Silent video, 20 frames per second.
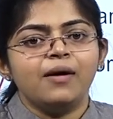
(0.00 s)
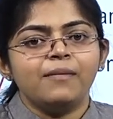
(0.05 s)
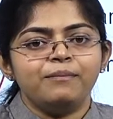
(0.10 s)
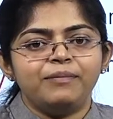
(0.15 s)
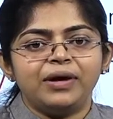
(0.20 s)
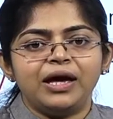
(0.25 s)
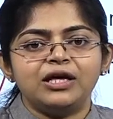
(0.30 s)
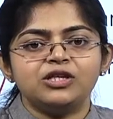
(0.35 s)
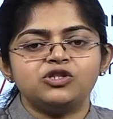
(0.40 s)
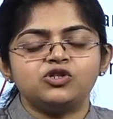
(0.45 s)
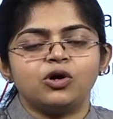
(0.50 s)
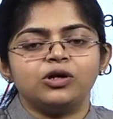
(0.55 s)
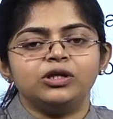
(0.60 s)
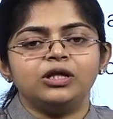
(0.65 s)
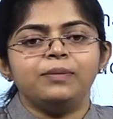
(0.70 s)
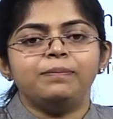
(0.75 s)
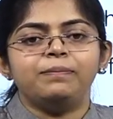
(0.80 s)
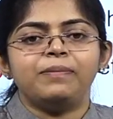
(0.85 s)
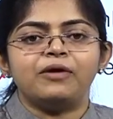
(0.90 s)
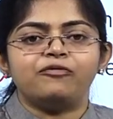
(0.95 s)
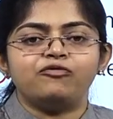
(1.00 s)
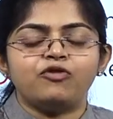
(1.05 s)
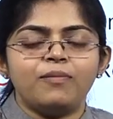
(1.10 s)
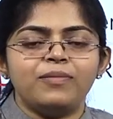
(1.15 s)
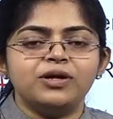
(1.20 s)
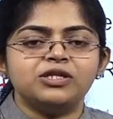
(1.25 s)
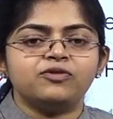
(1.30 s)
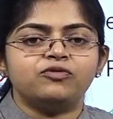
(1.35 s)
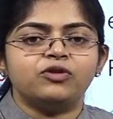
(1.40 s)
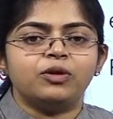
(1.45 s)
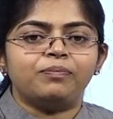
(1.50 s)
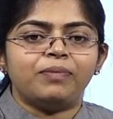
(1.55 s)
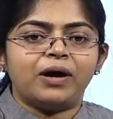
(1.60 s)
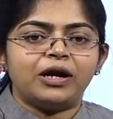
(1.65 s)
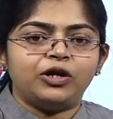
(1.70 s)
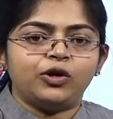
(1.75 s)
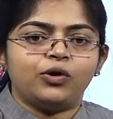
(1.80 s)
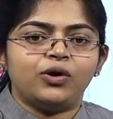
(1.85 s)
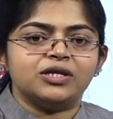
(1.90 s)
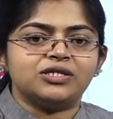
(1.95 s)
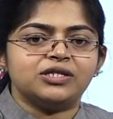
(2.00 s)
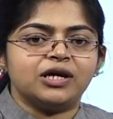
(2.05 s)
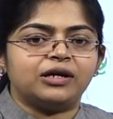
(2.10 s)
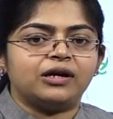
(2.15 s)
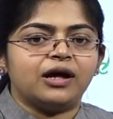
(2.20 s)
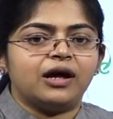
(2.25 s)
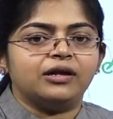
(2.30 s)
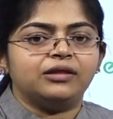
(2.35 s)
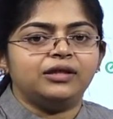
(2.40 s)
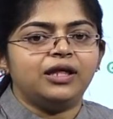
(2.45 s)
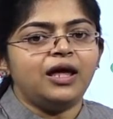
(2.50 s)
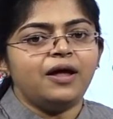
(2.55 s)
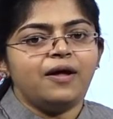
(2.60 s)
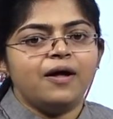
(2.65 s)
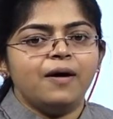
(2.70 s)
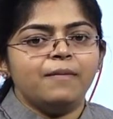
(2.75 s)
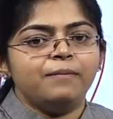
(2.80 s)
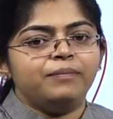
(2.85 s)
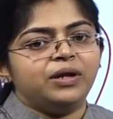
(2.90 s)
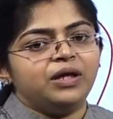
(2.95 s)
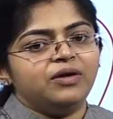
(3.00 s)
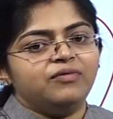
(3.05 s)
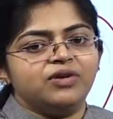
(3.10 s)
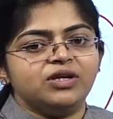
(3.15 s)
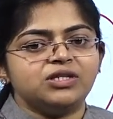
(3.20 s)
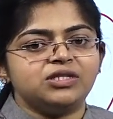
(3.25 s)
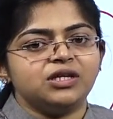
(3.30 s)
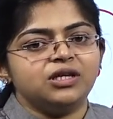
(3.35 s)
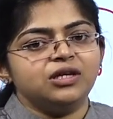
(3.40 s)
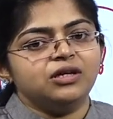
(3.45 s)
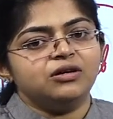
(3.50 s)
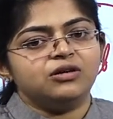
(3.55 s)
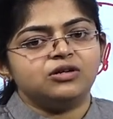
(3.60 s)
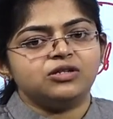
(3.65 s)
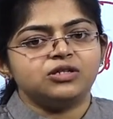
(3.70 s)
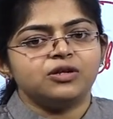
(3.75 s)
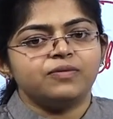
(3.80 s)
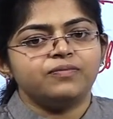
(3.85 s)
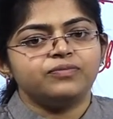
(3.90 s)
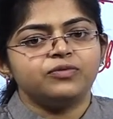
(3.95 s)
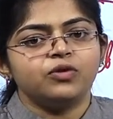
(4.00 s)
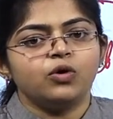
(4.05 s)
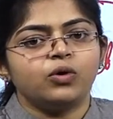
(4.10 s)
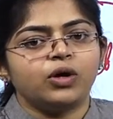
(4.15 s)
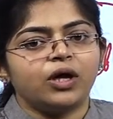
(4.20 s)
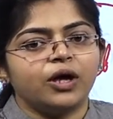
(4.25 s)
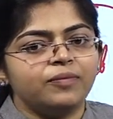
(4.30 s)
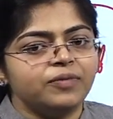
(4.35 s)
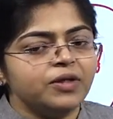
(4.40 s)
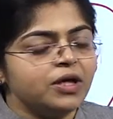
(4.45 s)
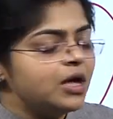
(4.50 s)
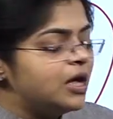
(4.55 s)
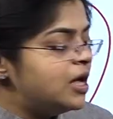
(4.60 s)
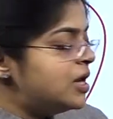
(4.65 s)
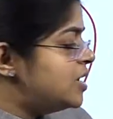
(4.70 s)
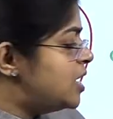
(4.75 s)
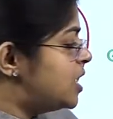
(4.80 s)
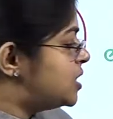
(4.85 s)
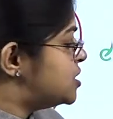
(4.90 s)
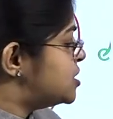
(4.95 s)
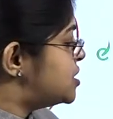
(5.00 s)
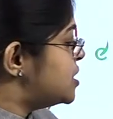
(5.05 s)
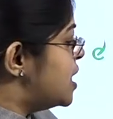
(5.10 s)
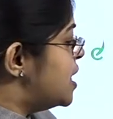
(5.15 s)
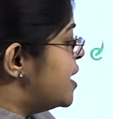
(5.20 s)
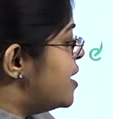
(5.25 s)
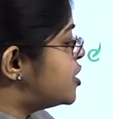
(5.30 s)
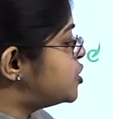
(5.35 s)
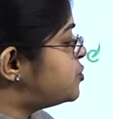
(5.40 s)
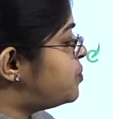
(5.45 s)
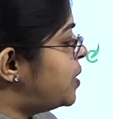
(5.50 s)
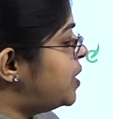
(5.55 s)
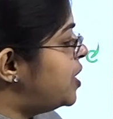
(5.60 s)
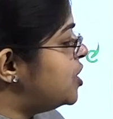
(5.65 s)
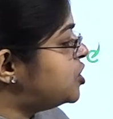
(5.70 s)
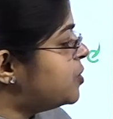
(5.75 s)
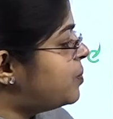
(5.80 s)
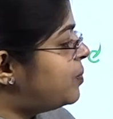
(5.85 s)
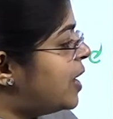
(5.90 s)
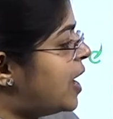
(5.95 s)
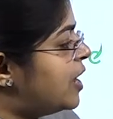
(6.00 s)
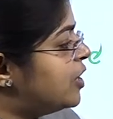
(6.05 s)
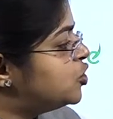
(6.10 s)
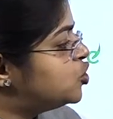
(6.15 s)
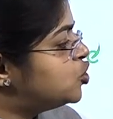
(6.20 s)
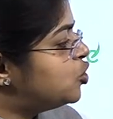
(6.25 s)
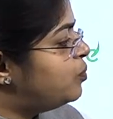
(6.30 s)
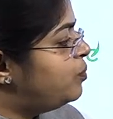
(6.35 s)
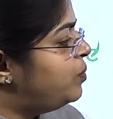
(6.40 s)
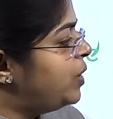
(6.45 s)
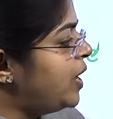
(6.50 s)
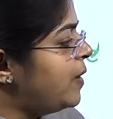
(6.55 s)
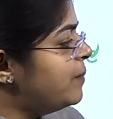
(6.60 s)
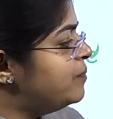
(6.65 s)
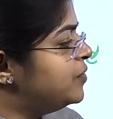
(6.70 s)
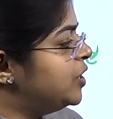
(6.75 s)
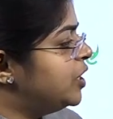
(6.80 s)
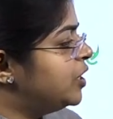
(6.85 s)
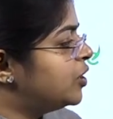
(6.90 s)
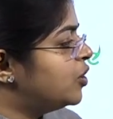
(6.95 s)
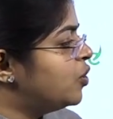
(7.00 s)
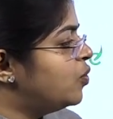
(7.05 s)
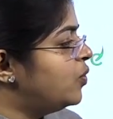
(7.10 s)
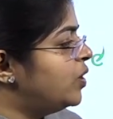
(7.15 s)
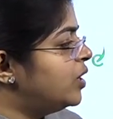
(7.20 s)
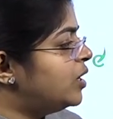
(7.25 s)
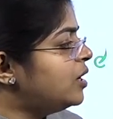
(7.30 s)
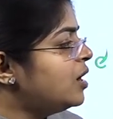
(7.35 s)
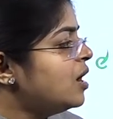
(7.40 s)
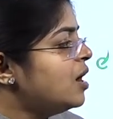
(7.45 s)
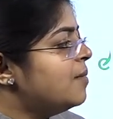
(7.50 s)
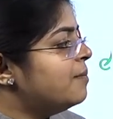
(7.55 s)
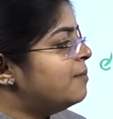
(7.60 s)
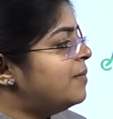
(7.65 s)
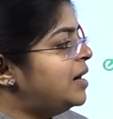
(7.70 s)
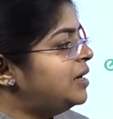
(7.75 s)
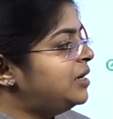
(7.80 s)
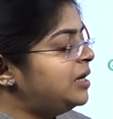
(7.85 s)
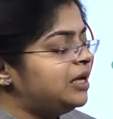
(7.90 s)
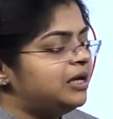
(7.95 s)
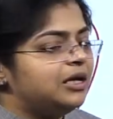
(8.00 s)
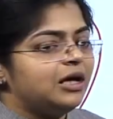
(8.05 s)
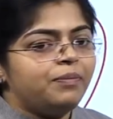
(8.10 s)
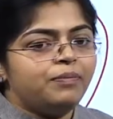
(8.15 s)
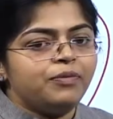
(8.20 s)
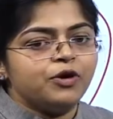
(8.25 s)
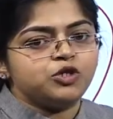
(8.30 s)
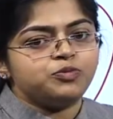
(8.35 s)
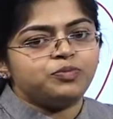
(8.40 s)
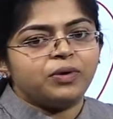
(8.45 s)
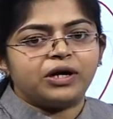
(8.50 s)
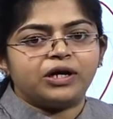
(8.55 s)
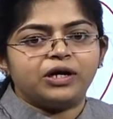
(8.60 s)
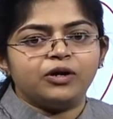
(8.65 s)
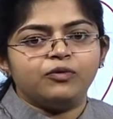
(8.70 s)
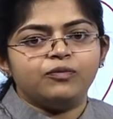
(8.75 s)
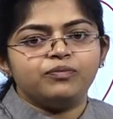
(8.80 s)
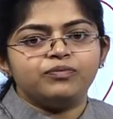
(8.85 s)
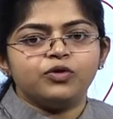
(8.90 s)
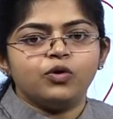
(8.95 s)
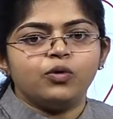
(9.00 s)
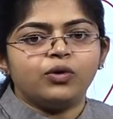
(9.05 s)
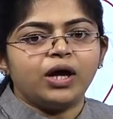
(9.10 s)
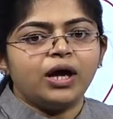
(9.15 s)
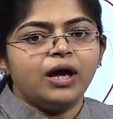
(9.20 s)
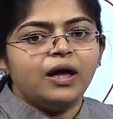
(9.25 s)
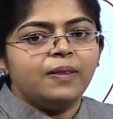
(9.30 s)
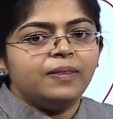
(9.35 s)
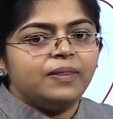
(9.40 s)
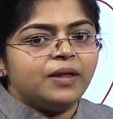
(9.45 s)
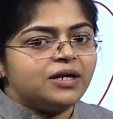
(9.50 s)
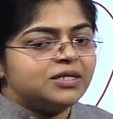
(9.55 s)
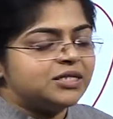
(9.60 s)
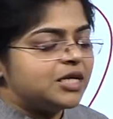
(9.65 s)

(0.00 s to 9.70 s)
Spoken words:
based on the performance of that particular sector in the previous years. Okay, next is expenditure planning should be included multi-year perspective. Okay, that is